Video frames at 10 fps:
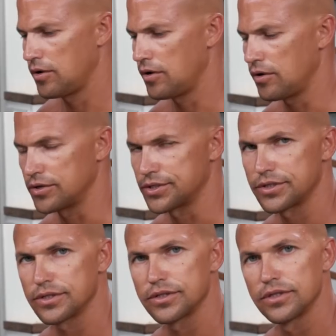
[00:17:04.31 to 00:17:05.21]

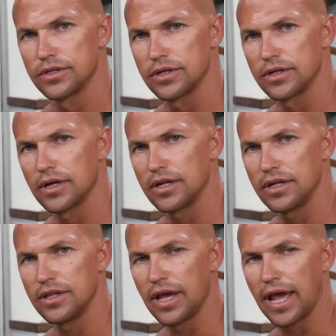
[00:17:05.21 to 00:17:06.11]
Nurse, I
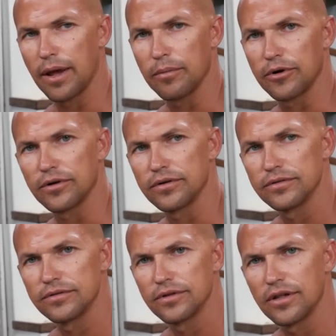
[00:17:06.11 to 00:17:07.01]
need the hammer
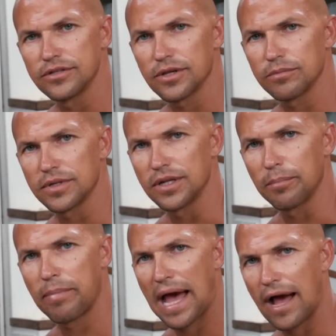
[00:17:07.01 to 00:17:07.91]
and something to
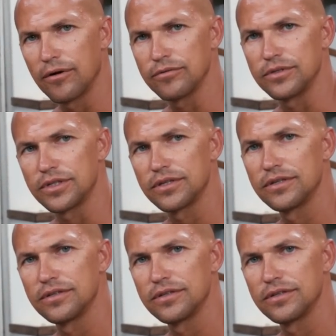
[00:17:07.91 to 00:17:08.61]
pound.